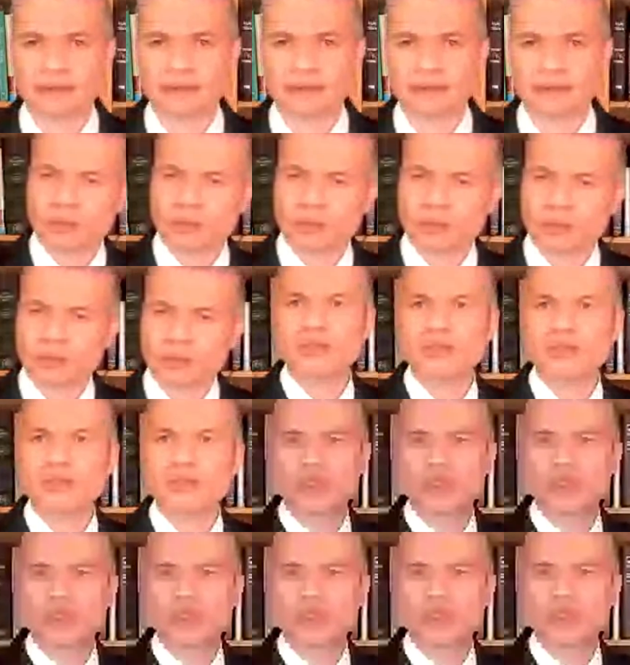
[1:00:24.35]
toward
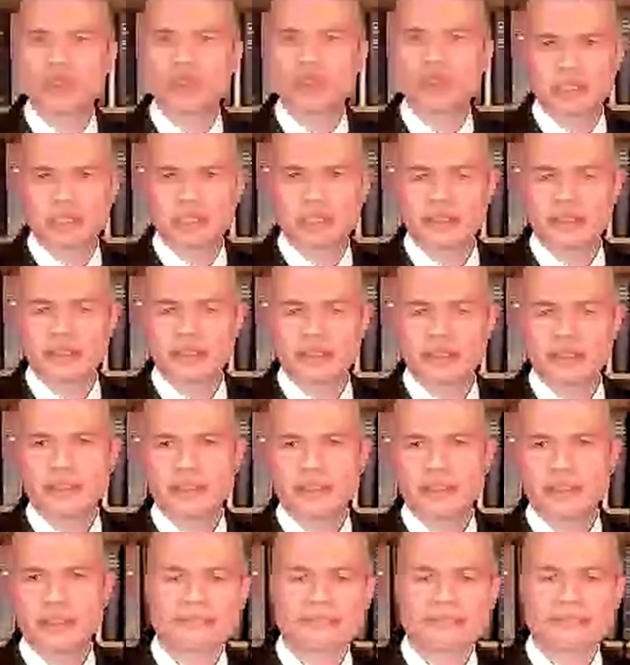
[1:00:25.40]
God
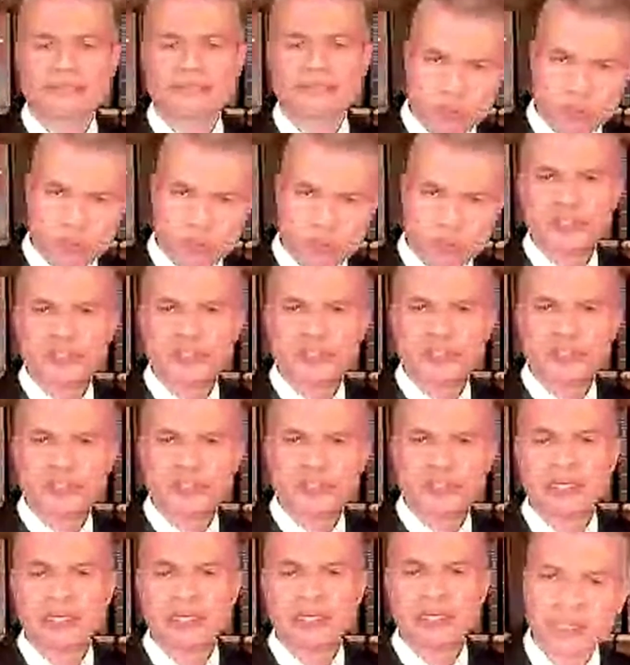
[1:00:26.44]
in worship,
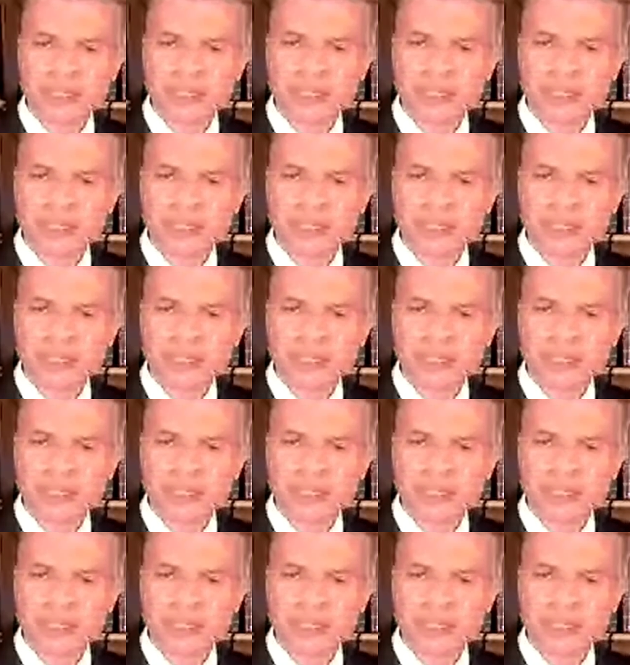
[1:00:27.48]
in